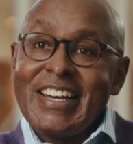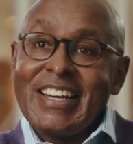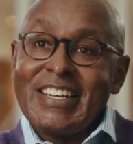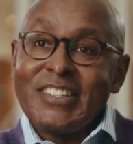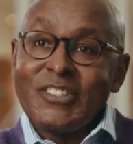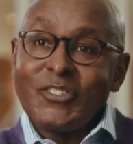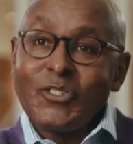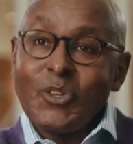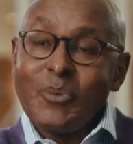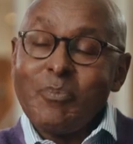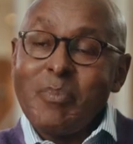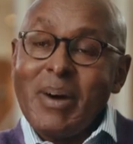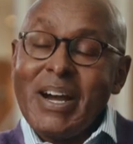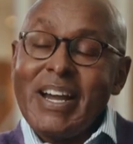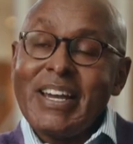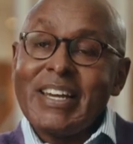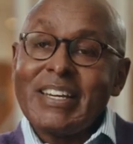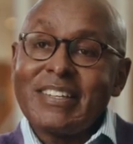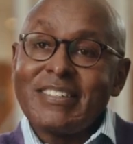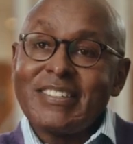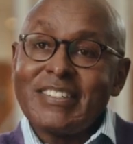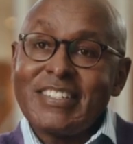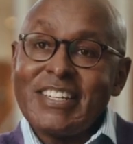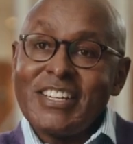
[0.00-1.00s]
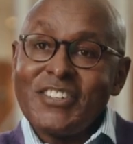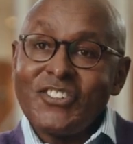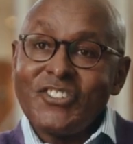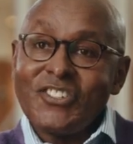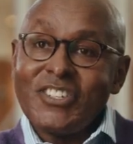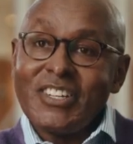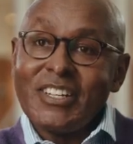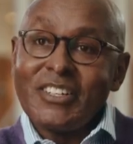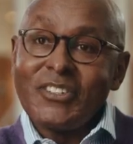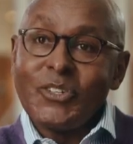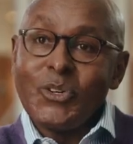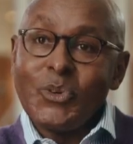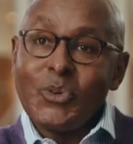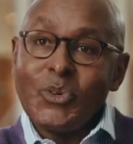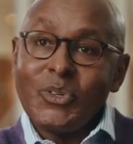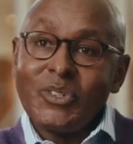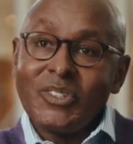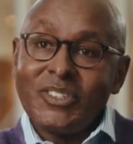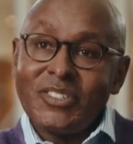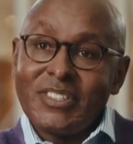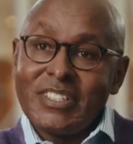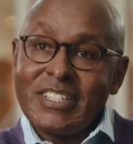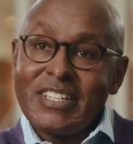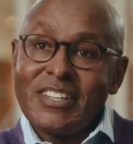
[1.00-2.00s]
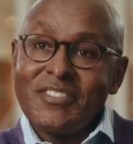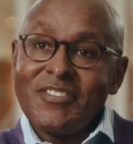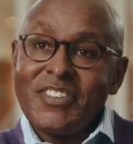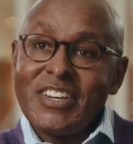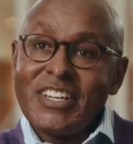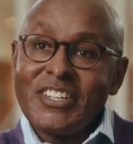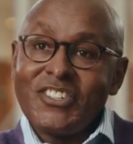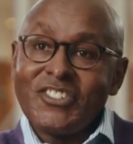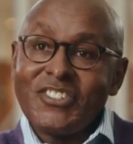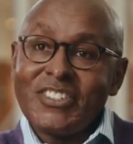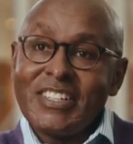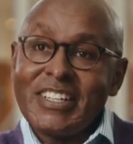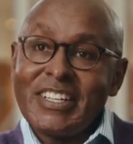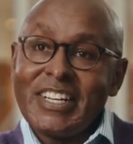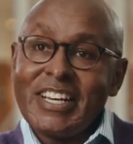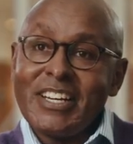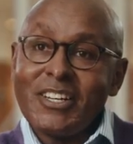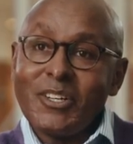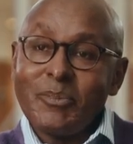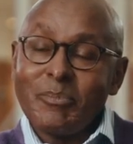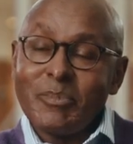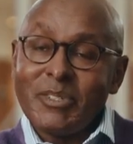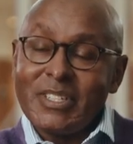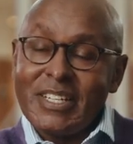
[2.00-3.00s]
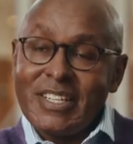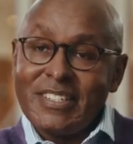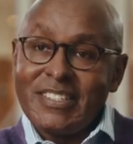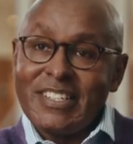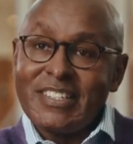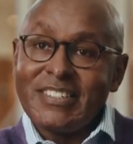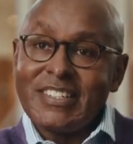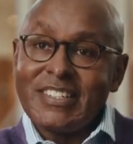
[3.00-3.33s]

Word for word: And so by extension, Google's innovation helps us